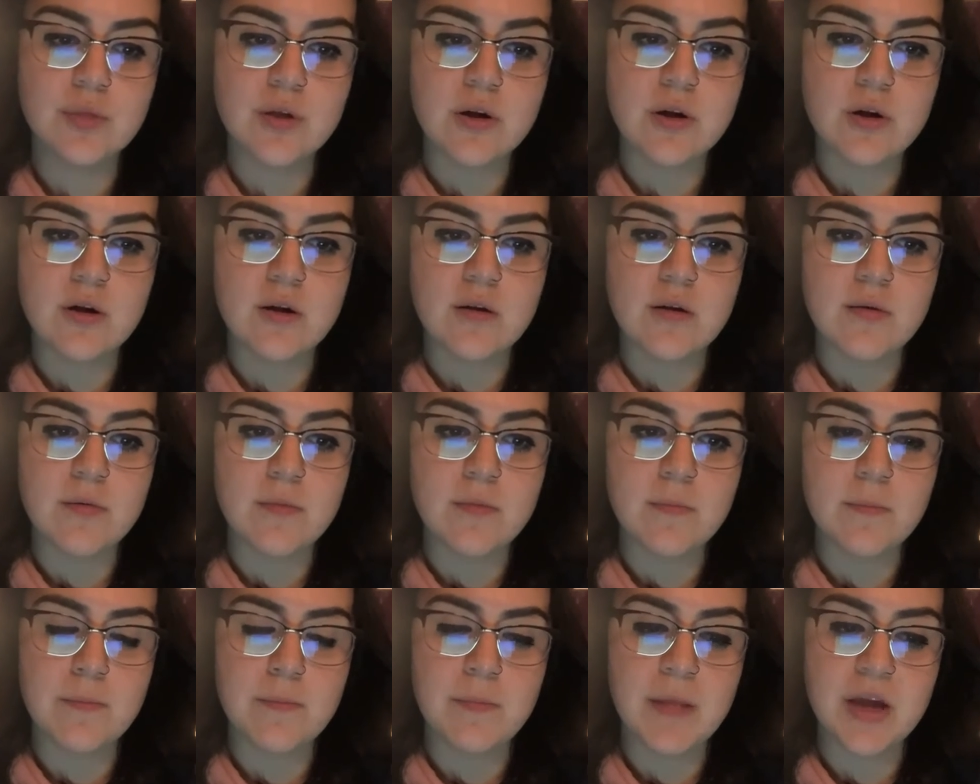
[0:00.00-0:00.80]

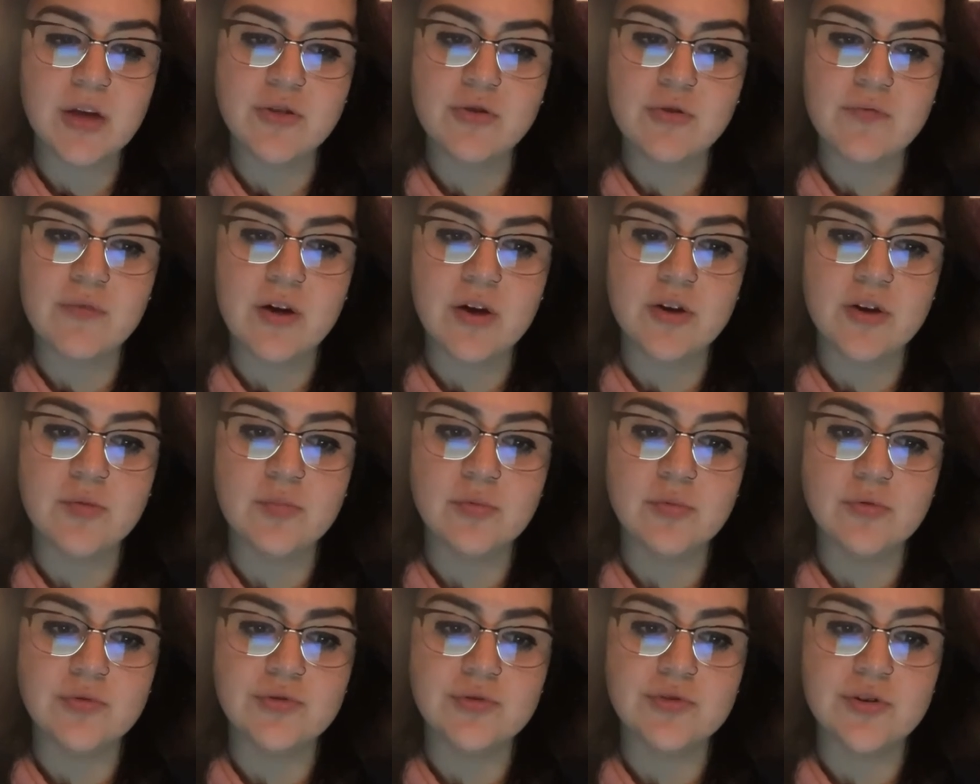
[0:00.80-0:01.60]
Their major
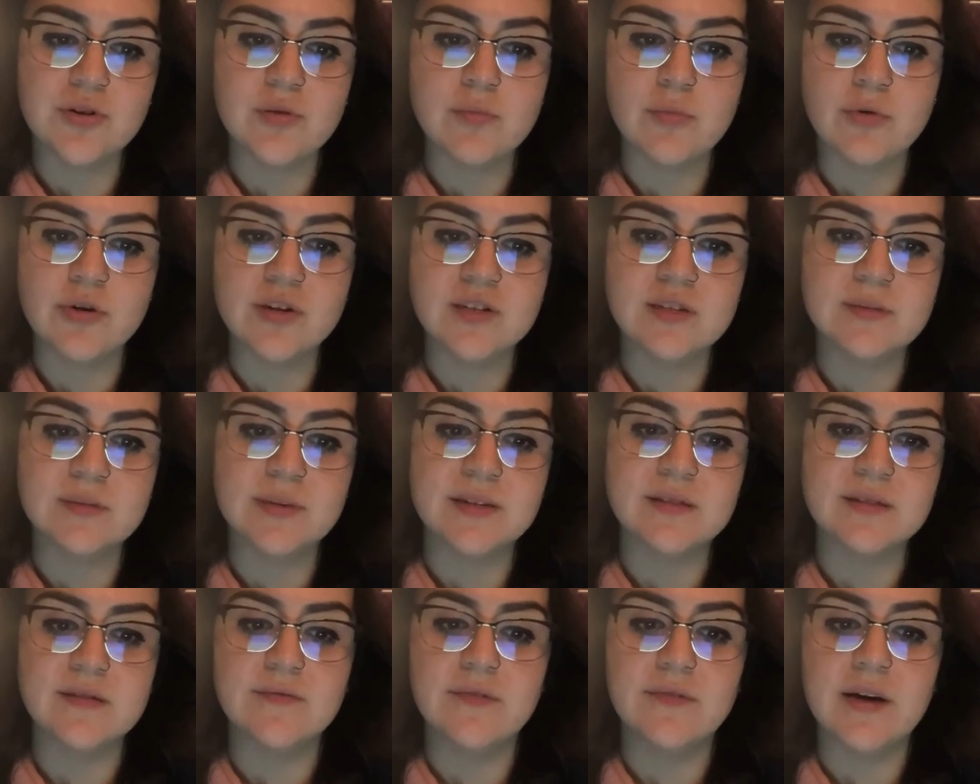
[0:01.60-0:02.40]
variables are more
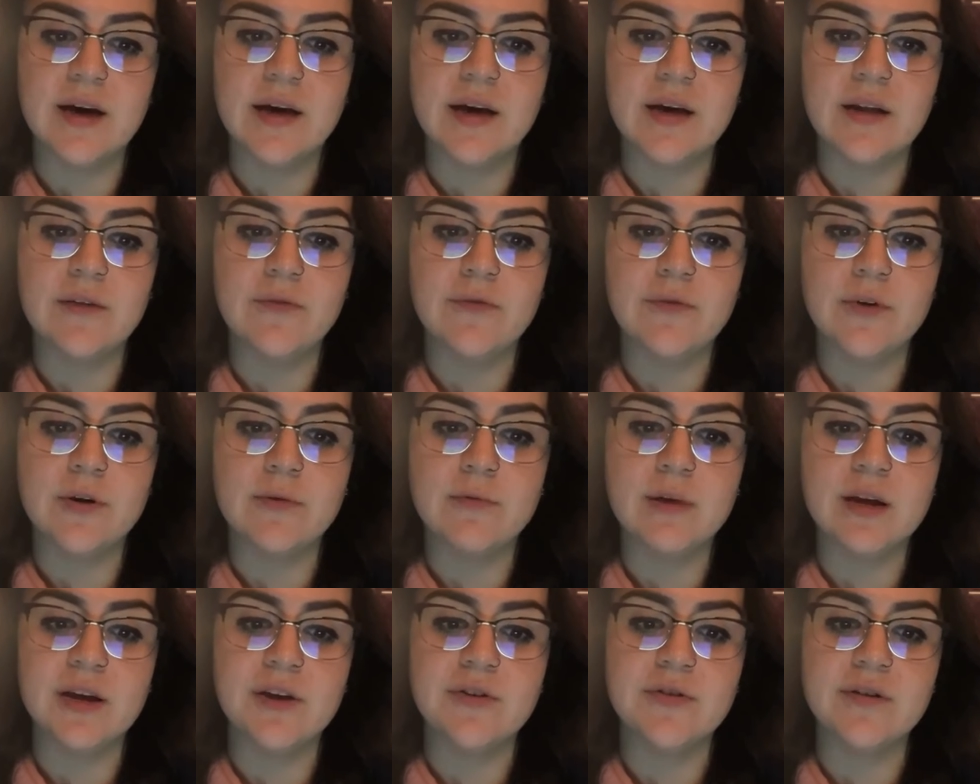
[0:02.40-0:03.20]
specified for
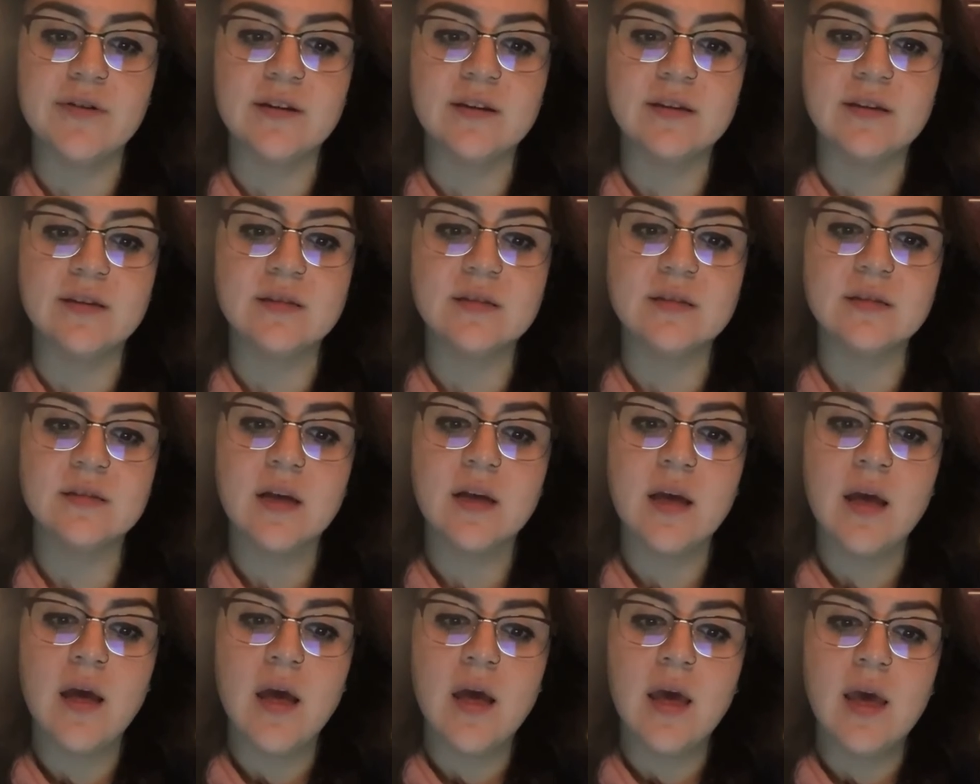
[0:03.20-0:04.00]
rigorous
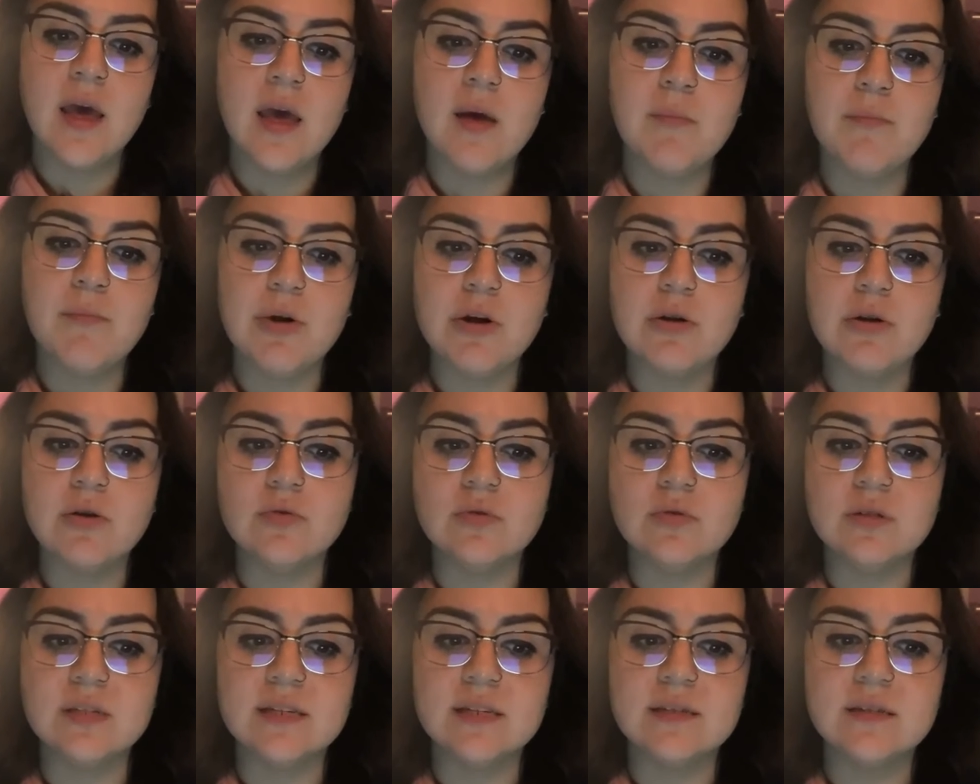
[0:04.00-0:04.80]

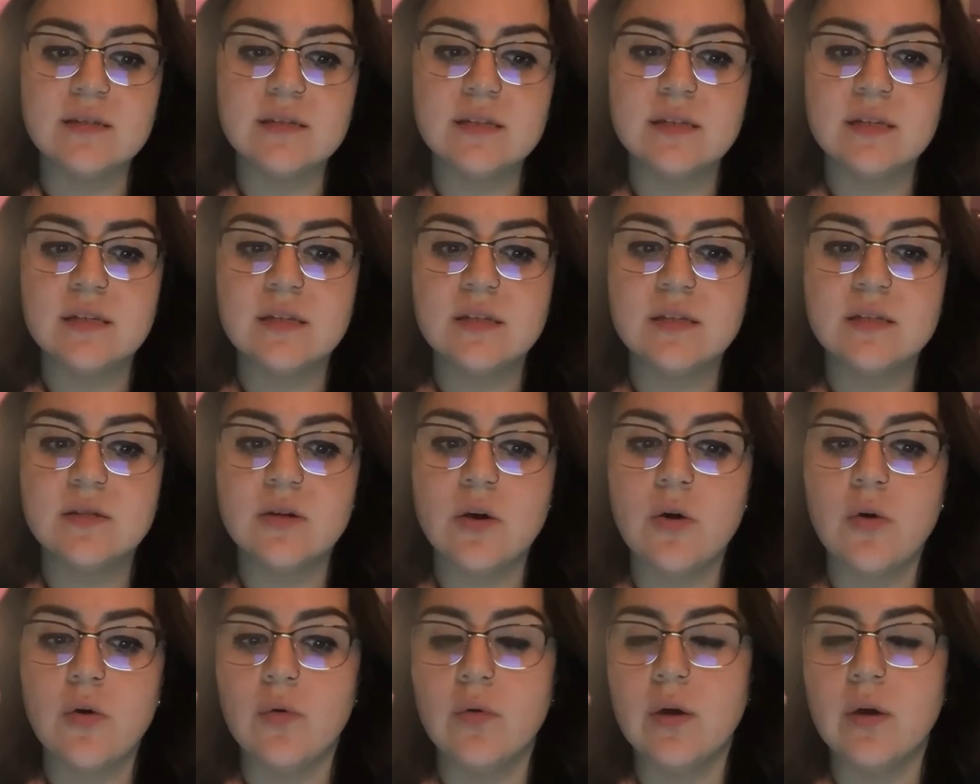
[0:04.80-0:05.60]
empirical testing,
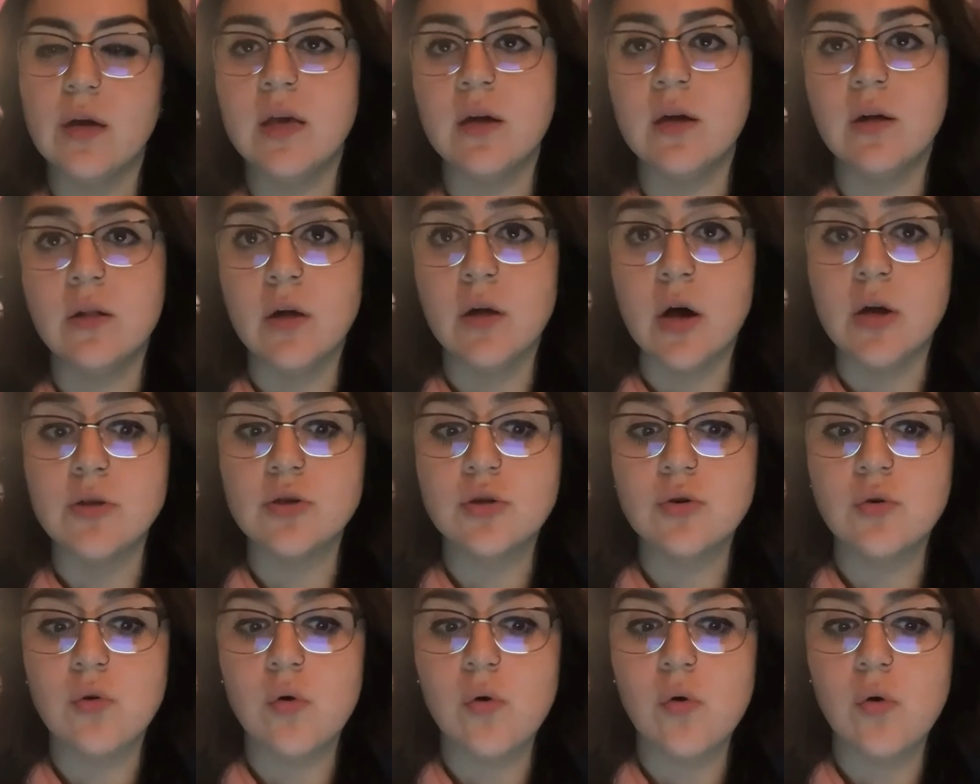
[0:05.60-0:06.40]
so
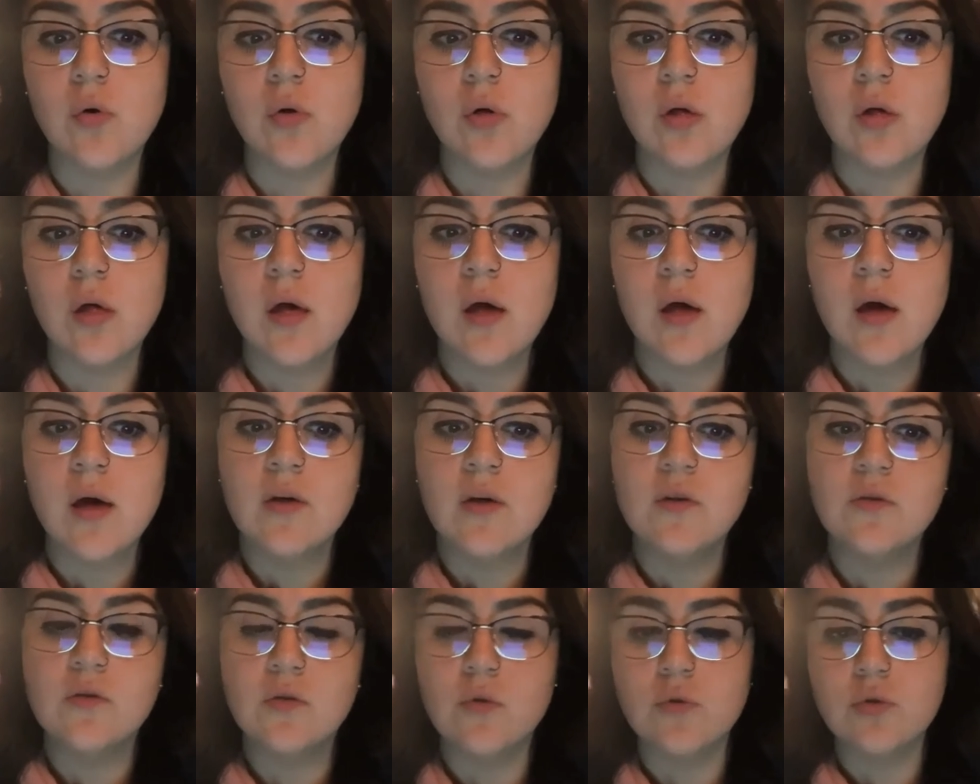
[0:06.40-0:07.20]
ecological,
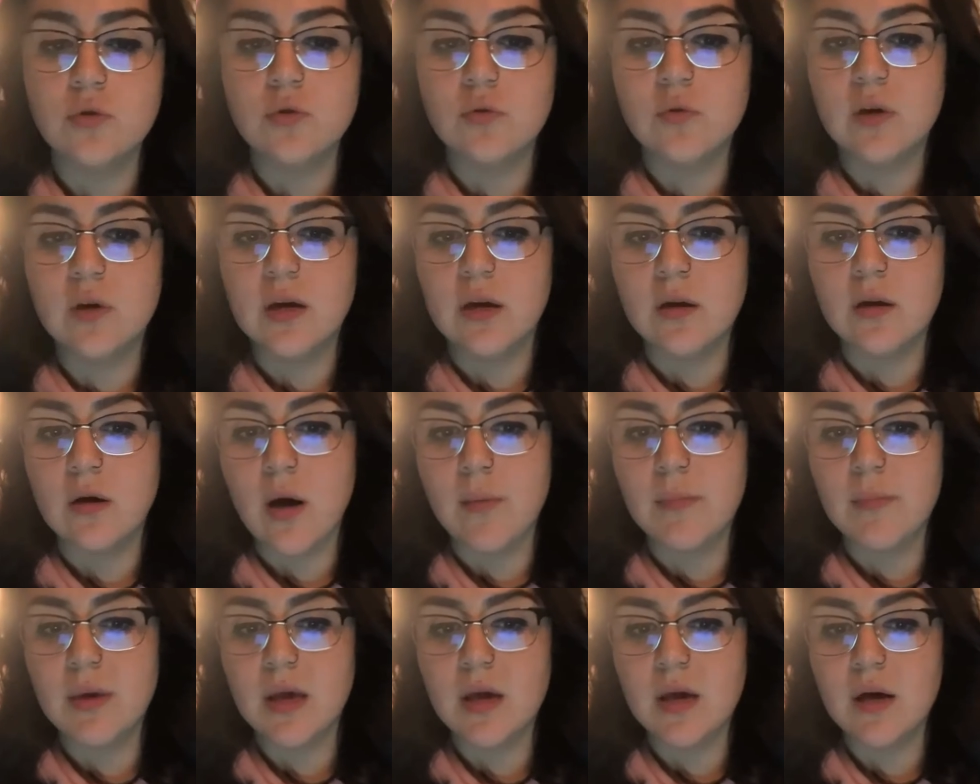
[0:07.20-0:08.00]

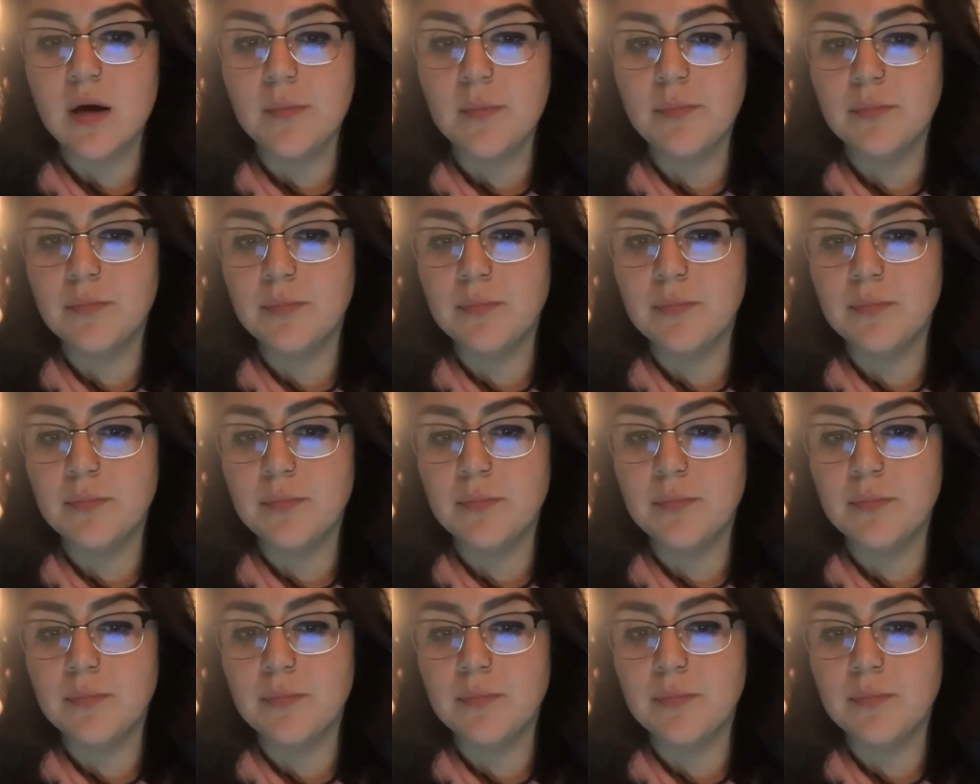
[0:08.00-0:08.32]
socioeconomic,